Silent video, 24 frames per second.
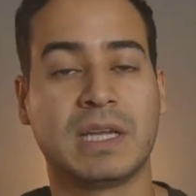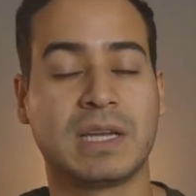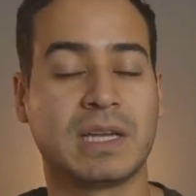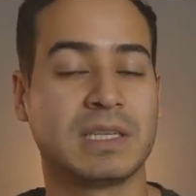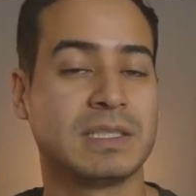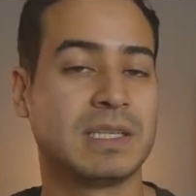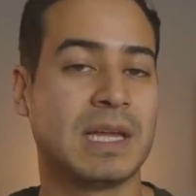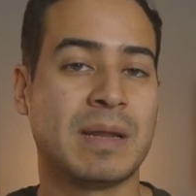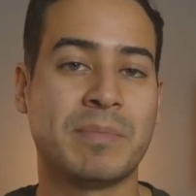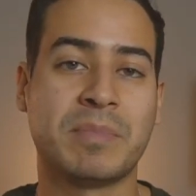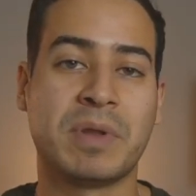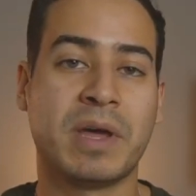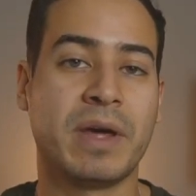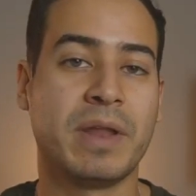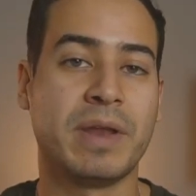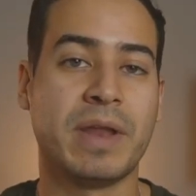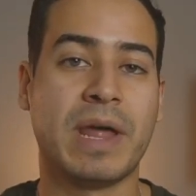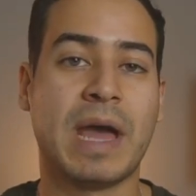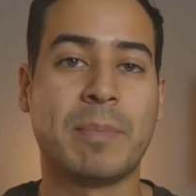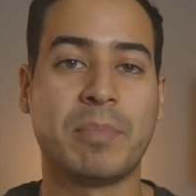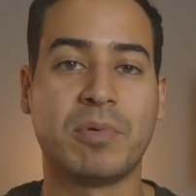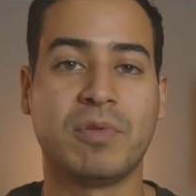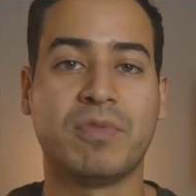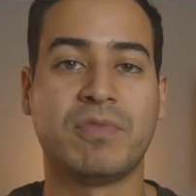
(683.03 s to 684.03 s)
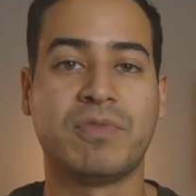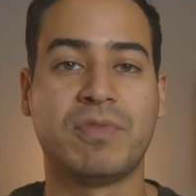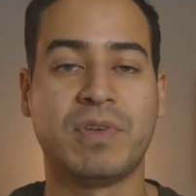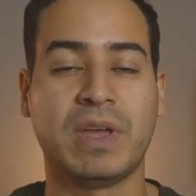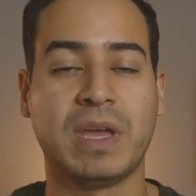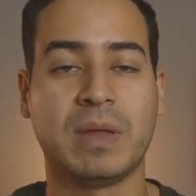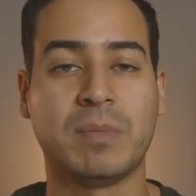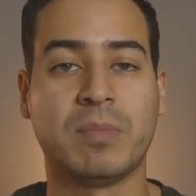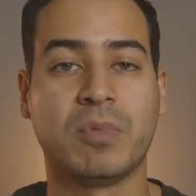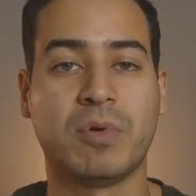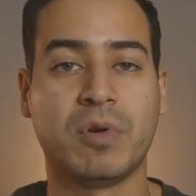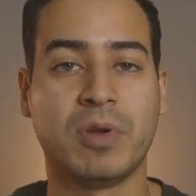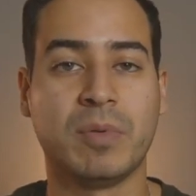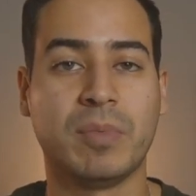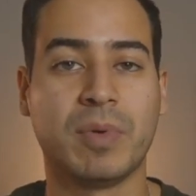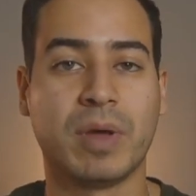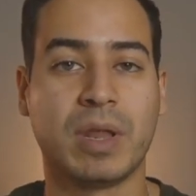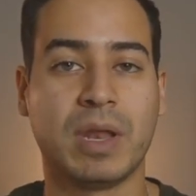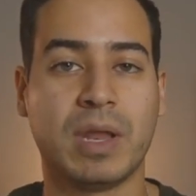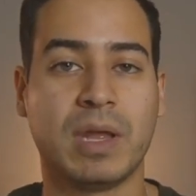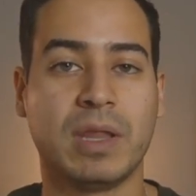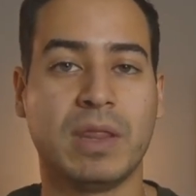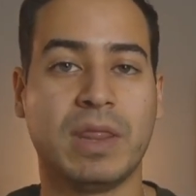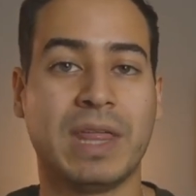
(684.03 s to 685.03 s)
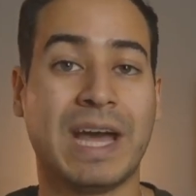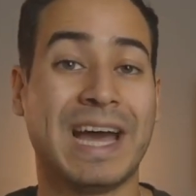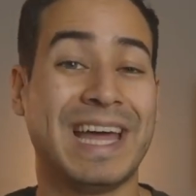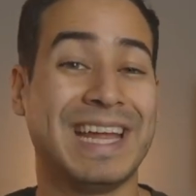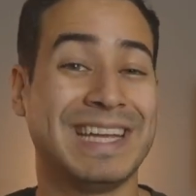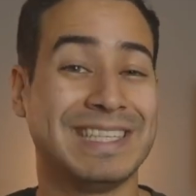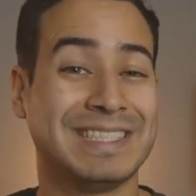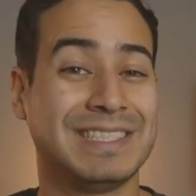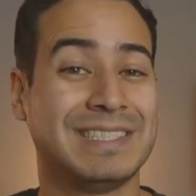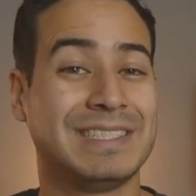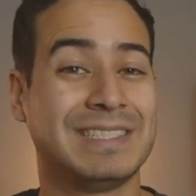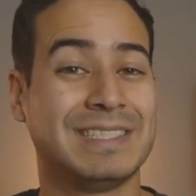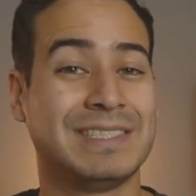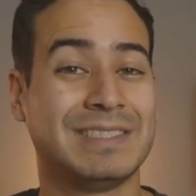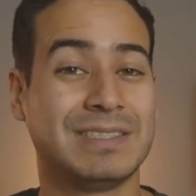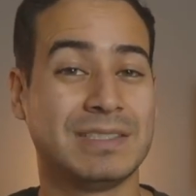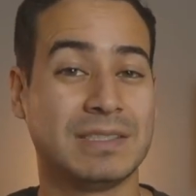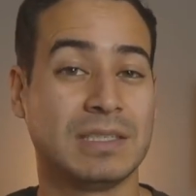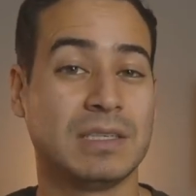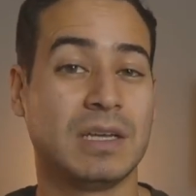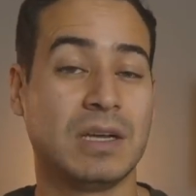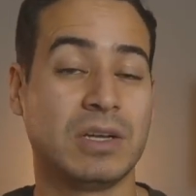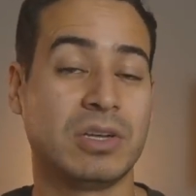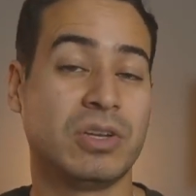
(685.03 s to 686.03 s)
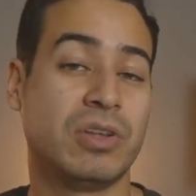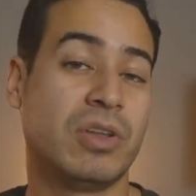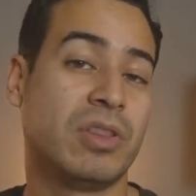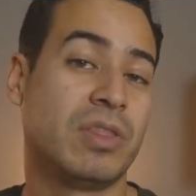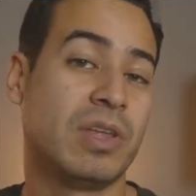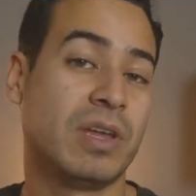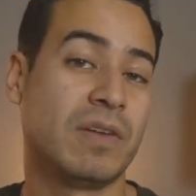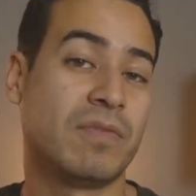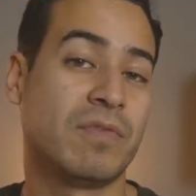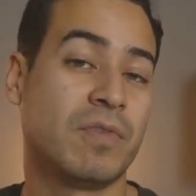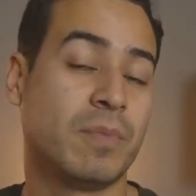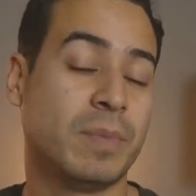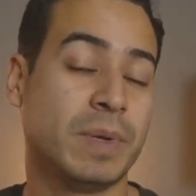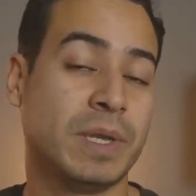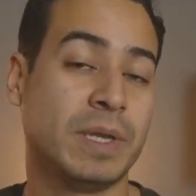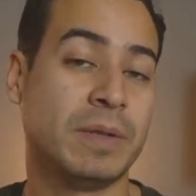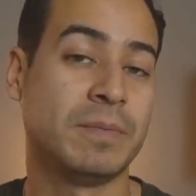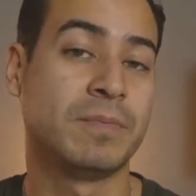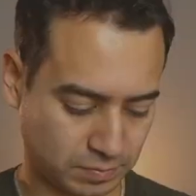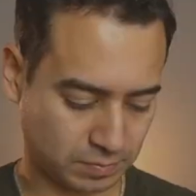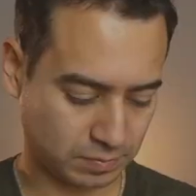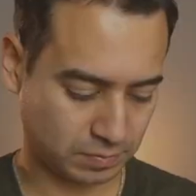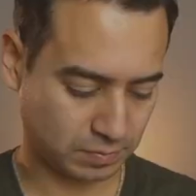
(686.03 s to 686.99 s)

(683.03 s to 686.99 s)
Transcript: Like I said, I'm not an Apple fanboy, but that is a good thing for me.